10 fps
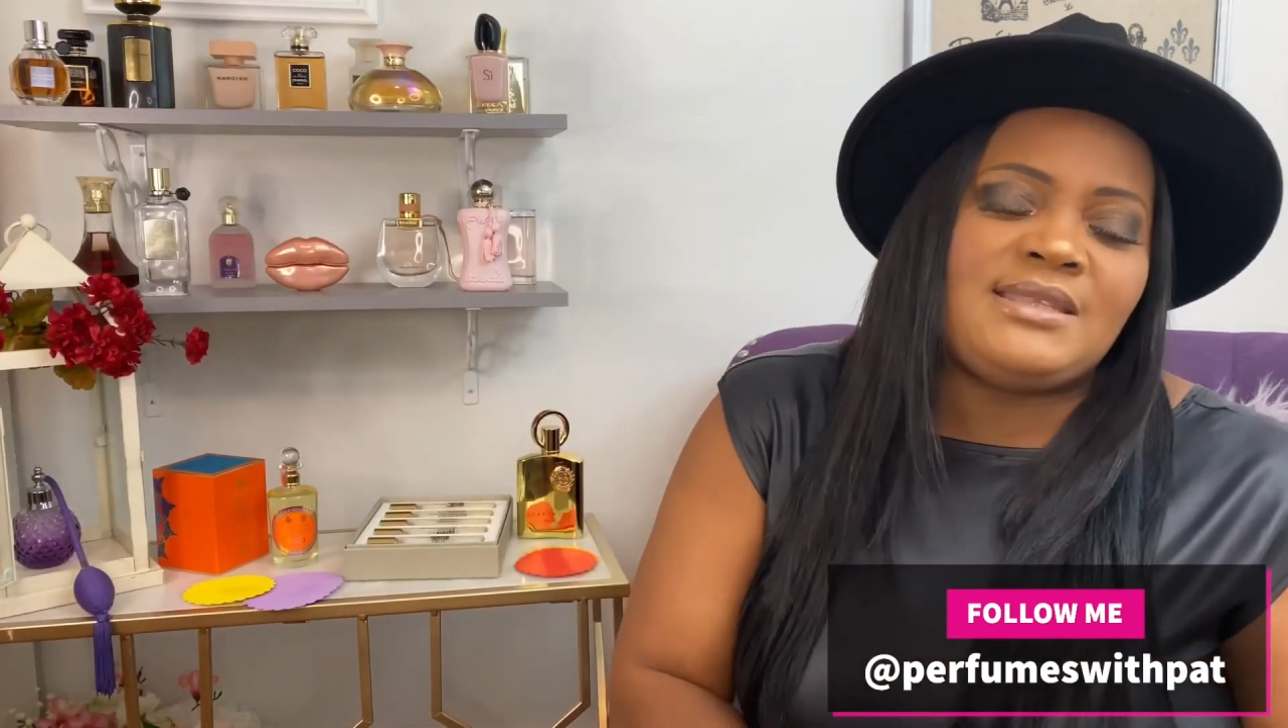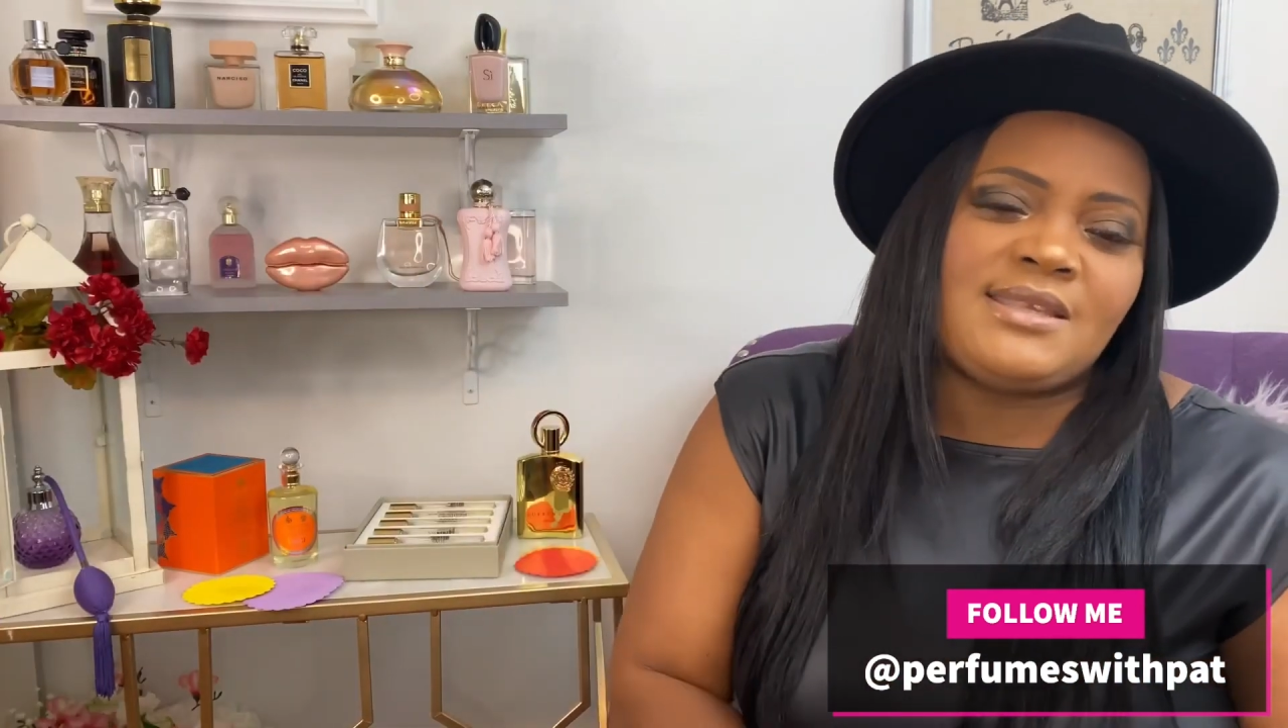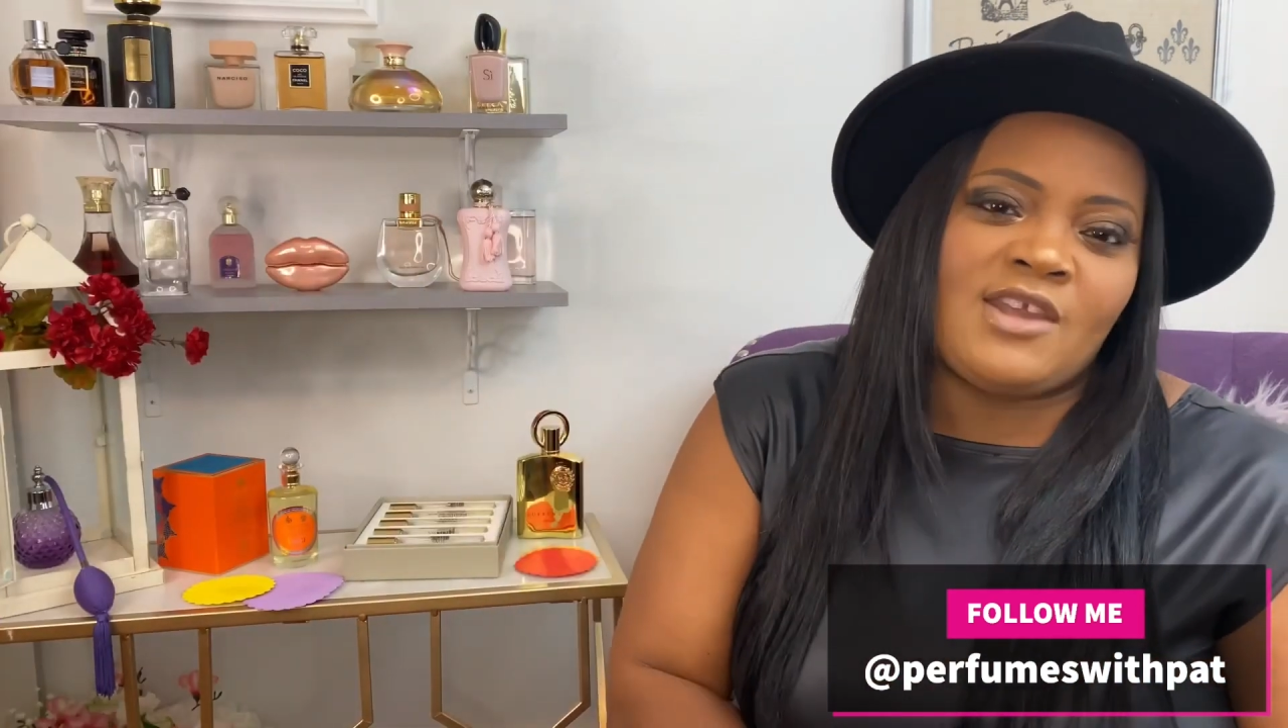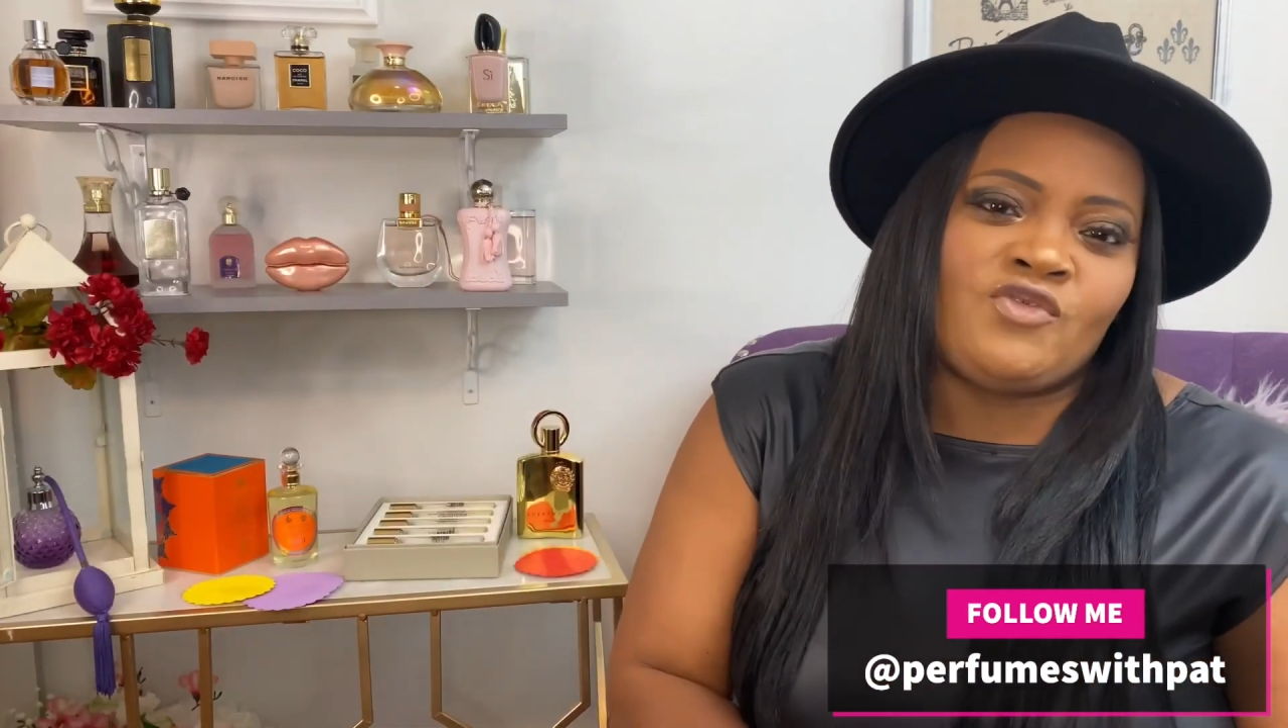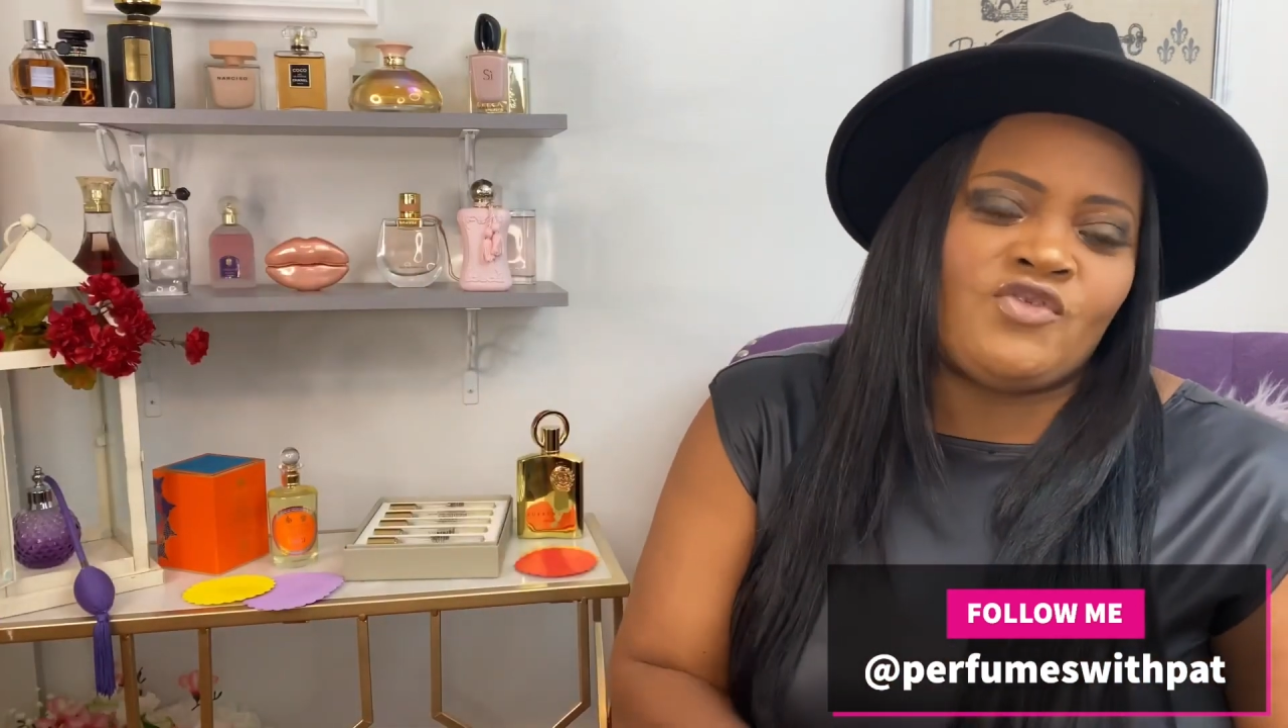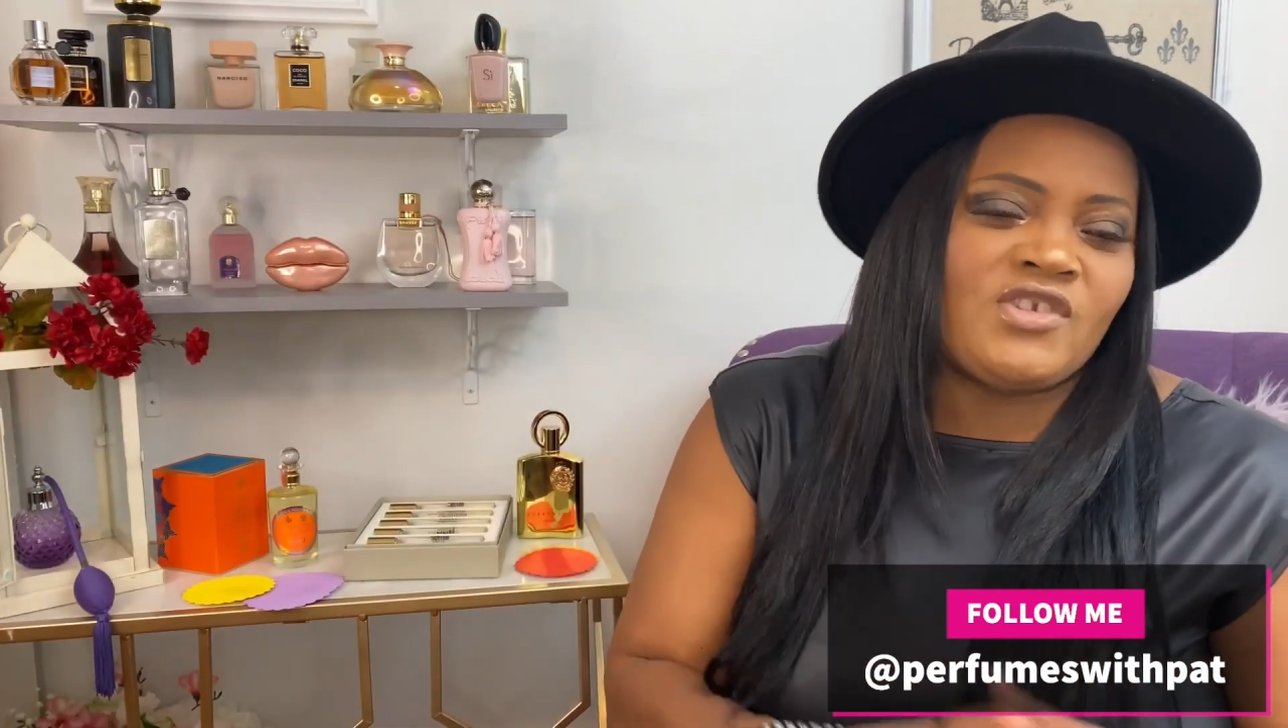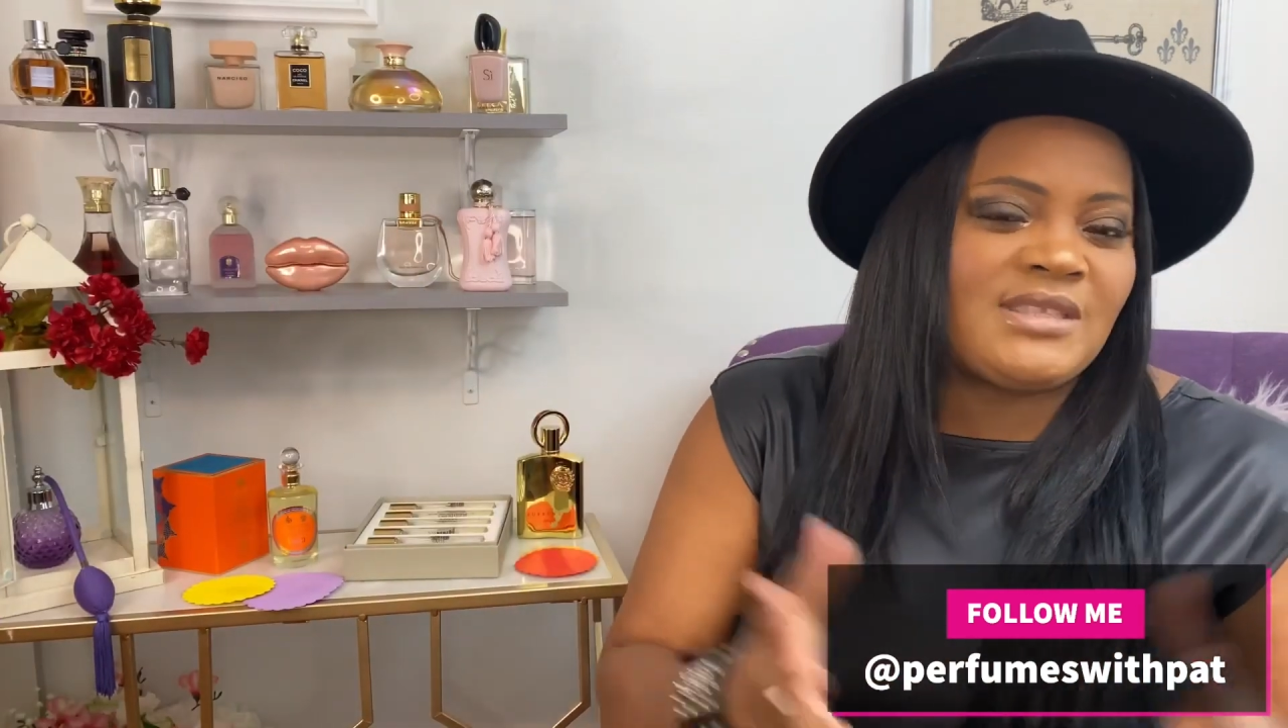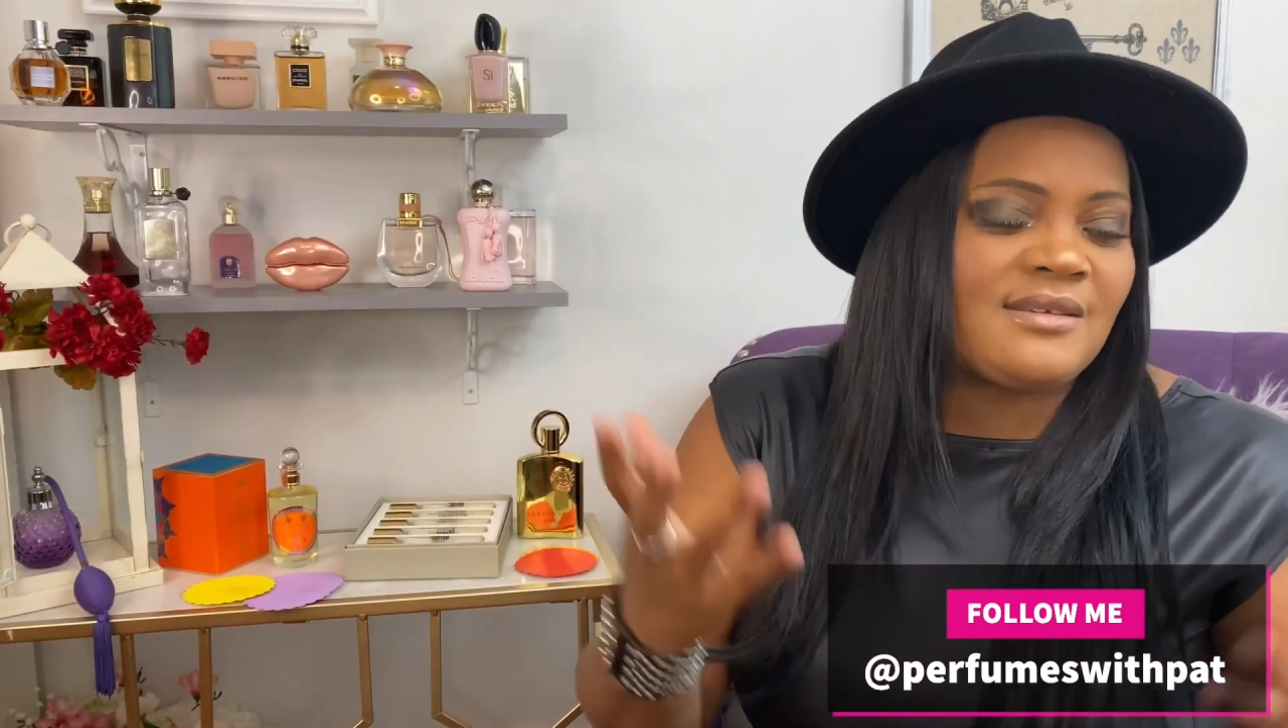schedule just